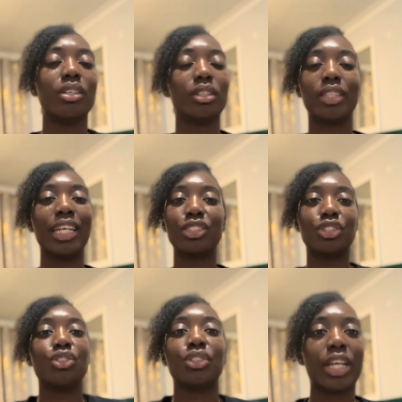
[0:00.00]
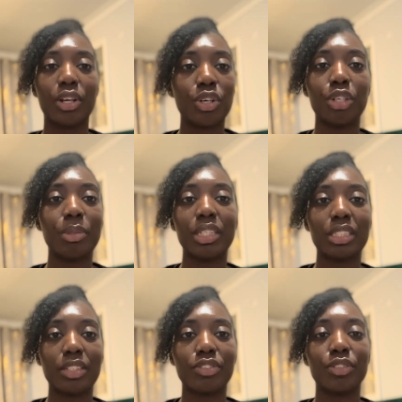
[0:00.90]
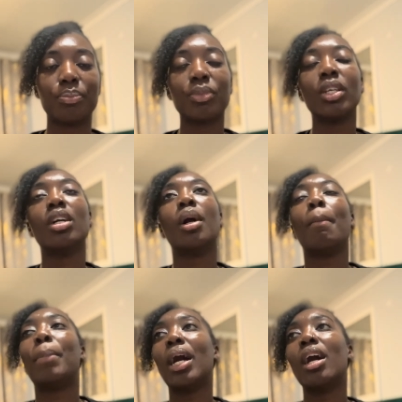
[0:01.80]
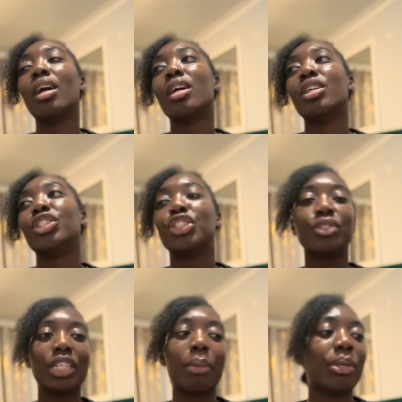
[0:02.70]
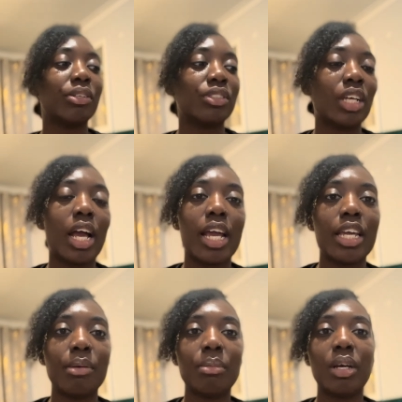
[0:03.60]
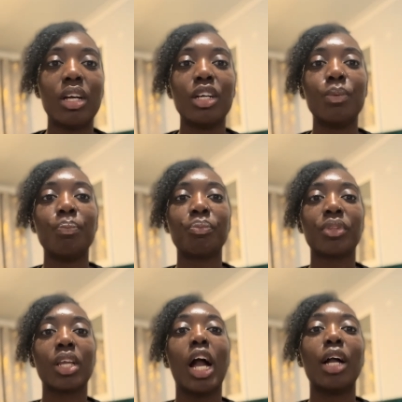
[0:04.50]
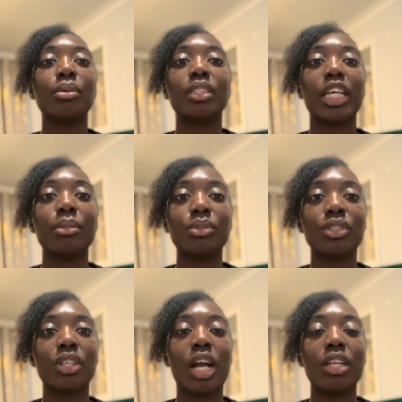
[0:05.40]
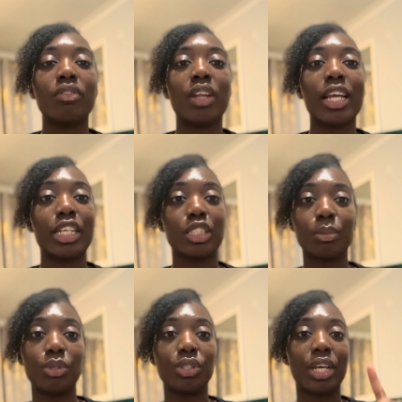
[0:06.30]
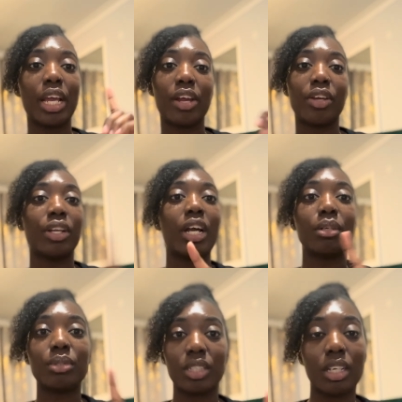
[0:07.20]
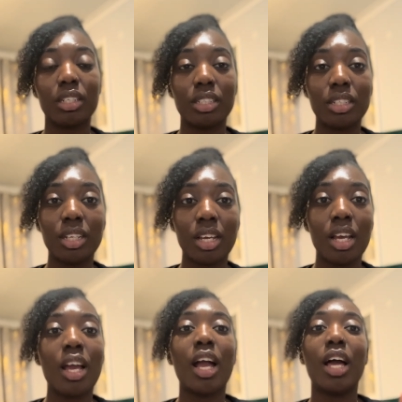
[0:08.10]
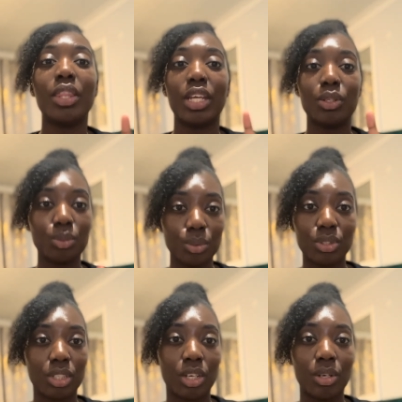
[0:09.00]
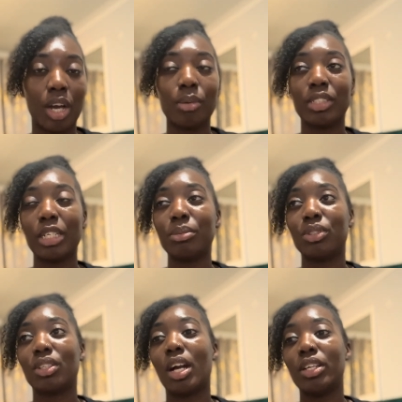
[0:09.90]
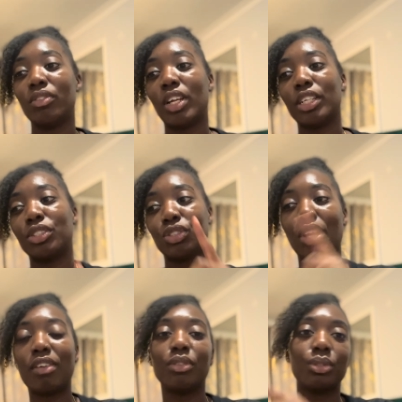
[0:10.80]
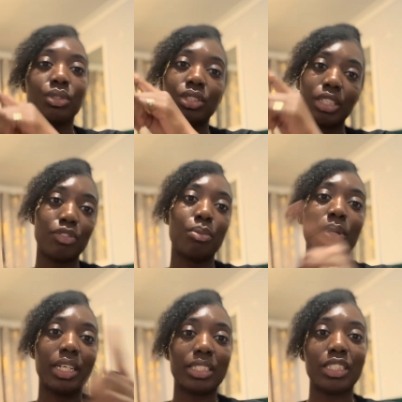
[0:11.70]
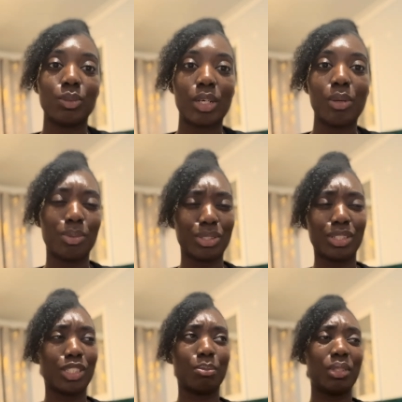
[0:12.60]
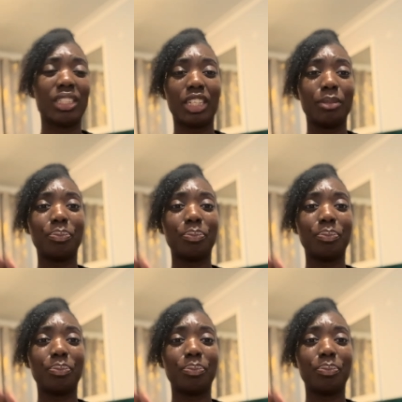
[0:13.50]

that's just not their economy. It's different. But during that period of time, I was able to kind of like explore the area that I was in. And then also I was able to kind of like travel to different places where it wasn't as busy